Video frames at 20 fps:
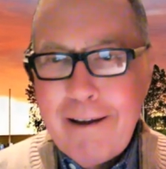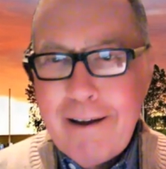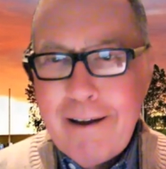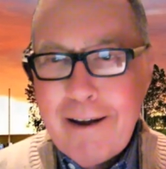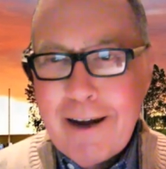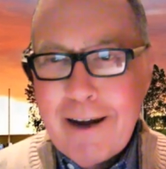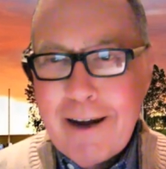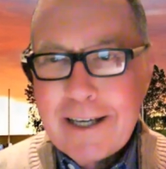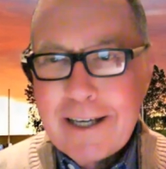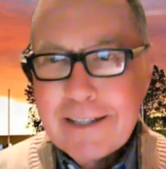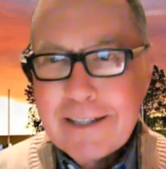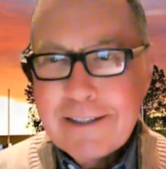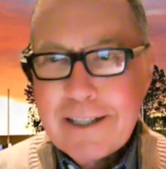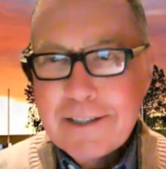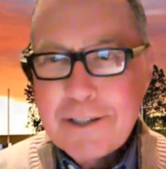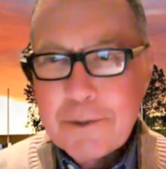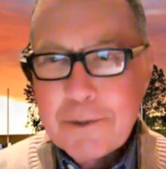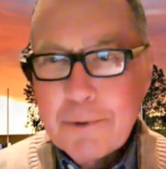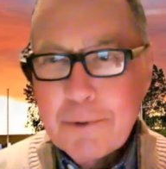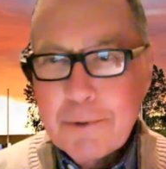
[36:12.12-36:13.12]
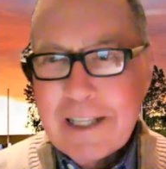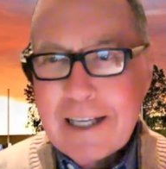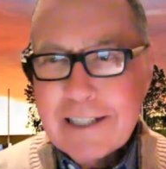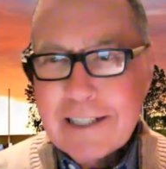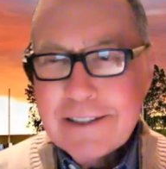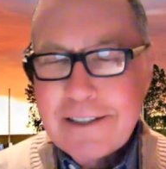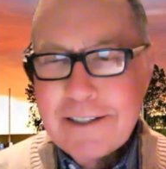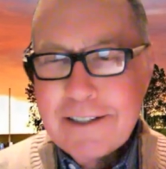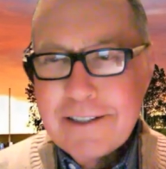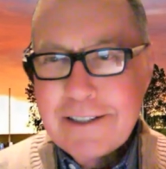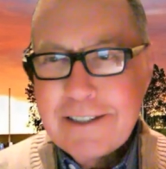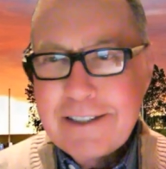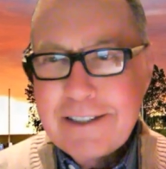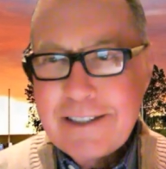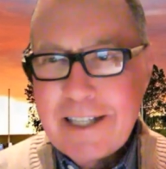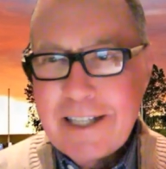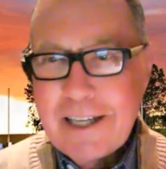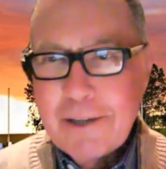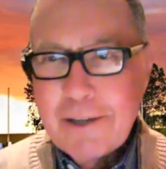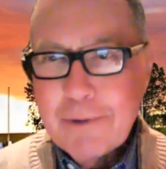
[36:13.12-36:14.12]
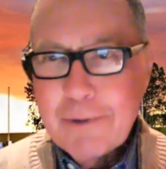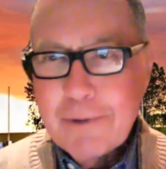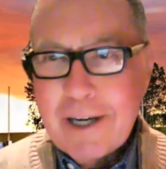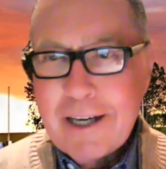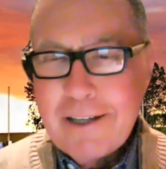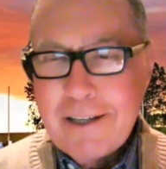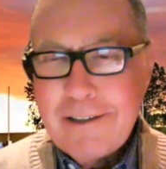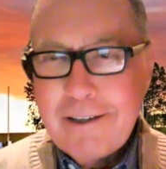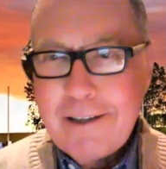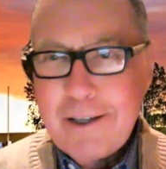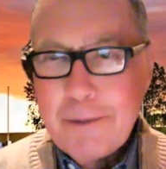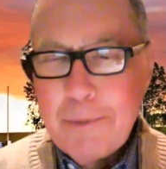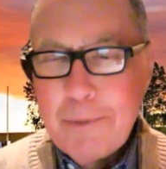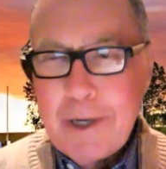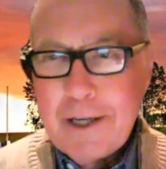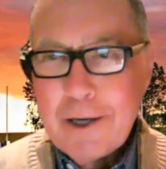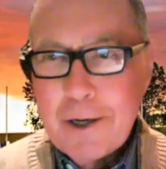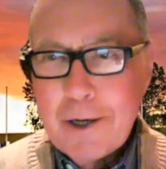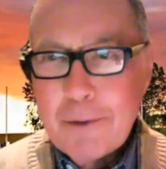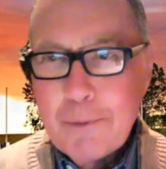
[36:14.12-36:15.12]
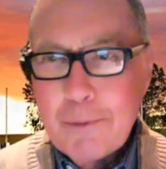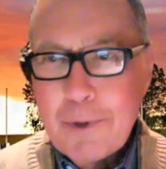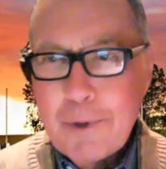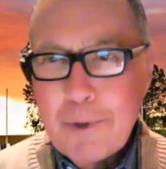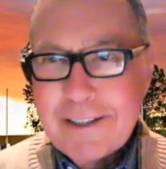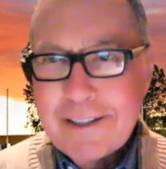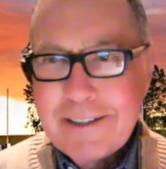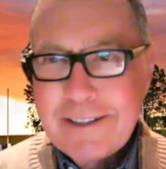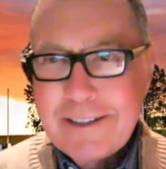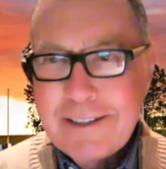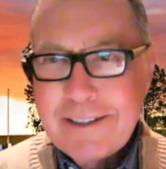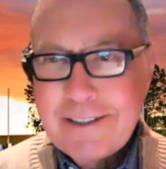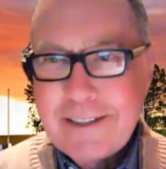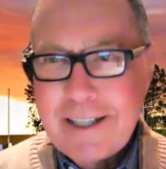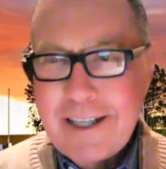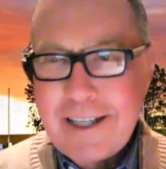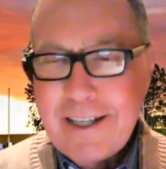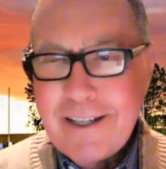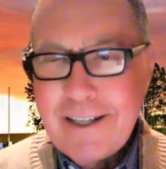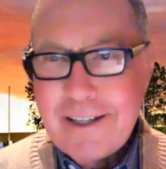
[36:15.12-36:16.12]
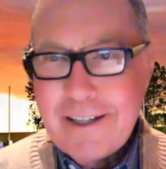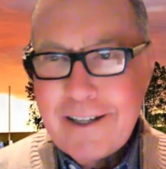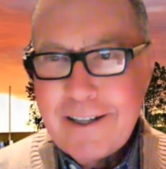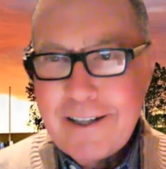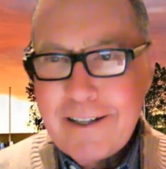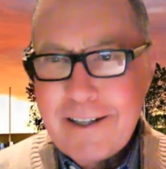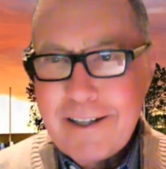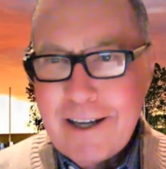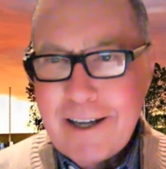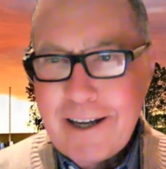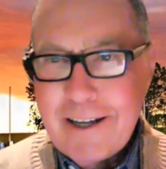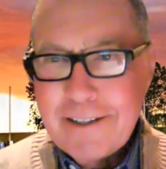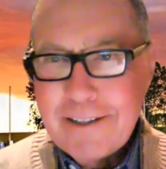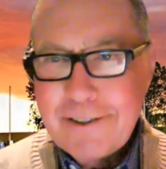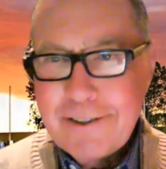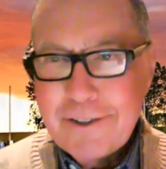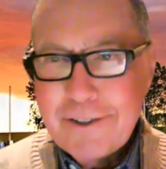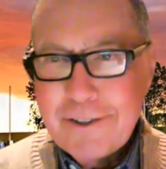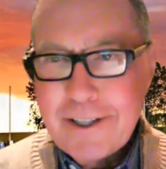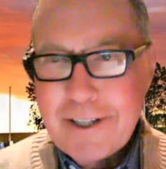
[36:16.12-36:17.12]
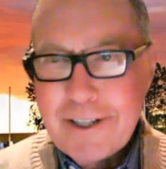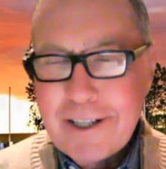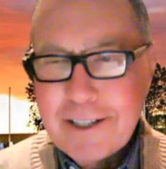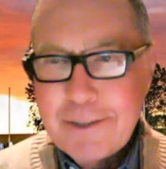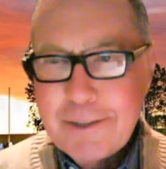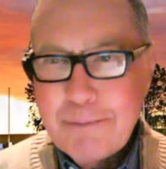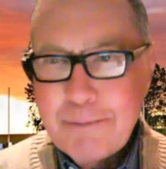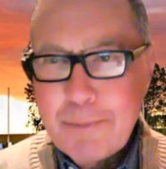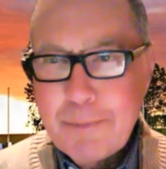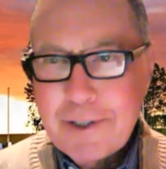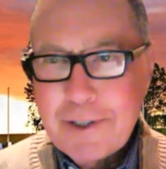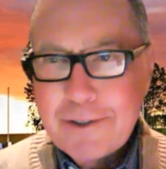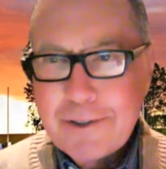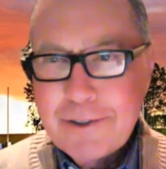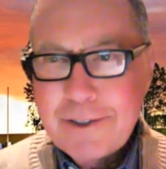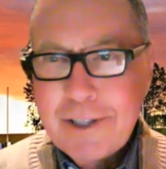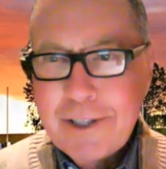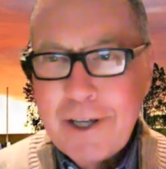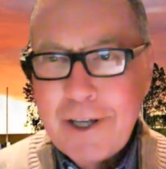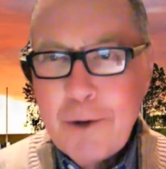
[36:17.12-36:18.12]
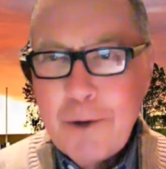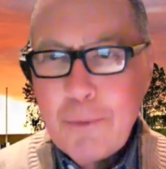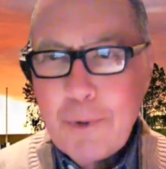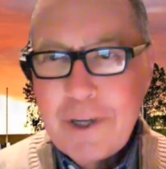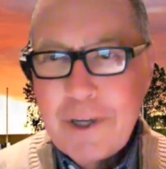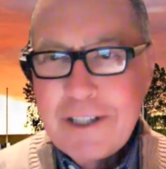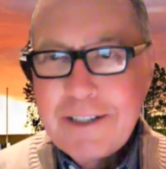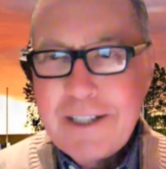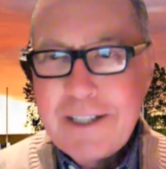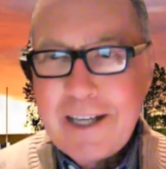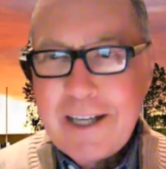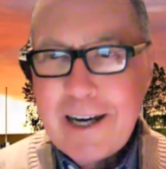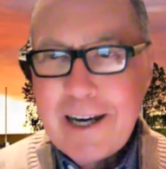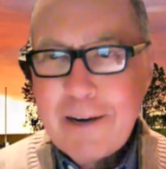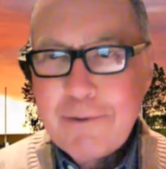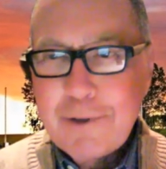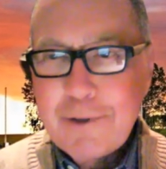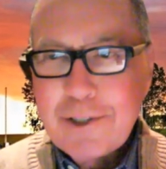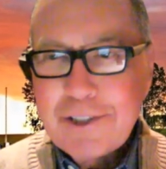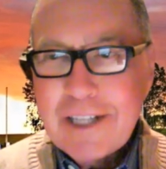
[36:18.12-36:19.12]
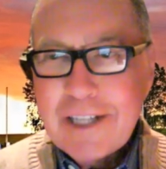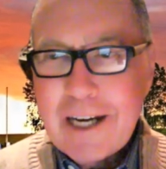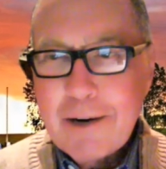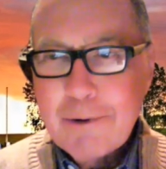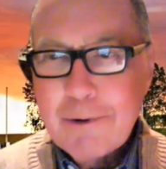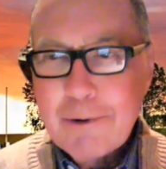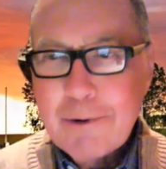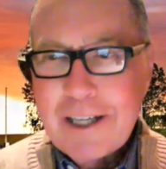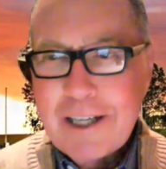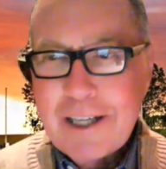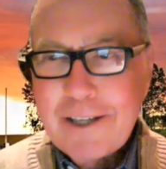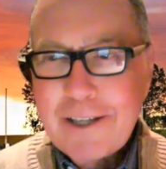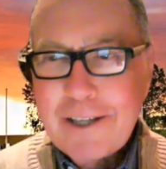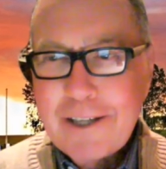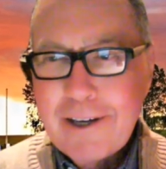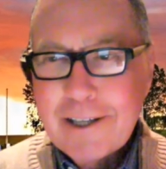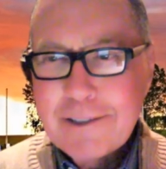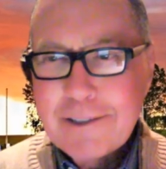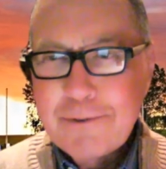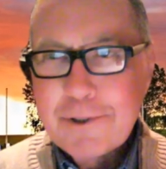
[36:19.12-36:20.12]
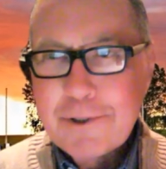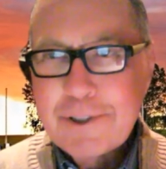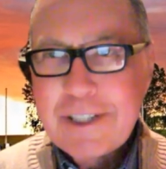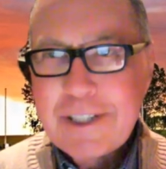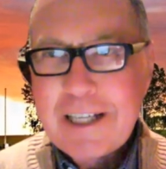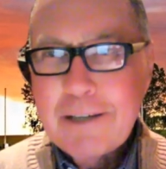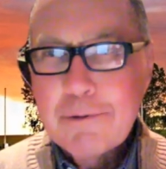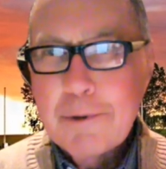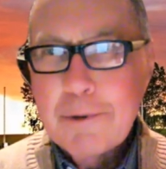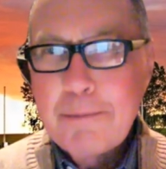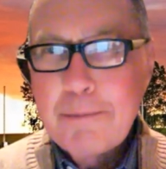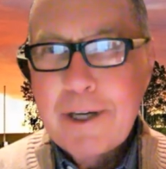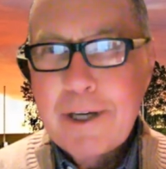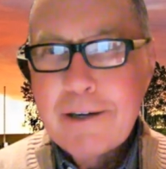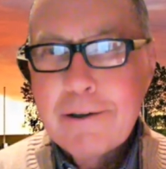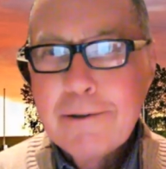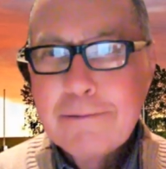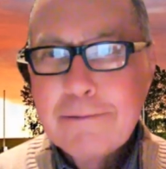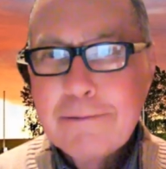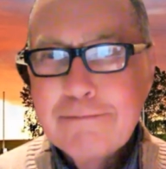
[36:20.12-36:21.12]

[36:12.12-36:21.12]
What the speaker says: I guess as the reluctant Sailrite, you may not want to say the answer to this, but what is the average hourly cost for sail repair?